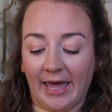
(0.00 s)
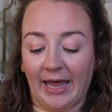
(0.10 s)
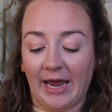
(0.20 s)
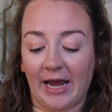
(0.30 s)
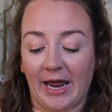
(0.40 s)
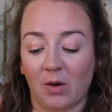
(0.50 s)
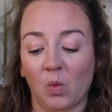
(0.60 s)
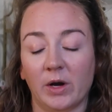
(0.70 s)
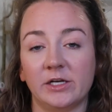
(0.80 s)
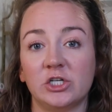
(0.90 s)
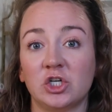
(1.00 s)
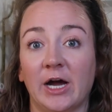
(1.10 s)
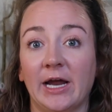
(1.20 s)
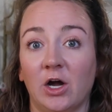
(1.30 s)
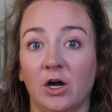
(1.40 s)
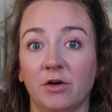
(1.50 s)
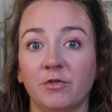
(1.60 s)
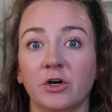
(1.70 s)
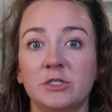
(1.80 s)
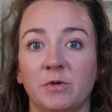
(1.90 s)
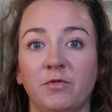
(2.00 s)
and I wanted to try it on first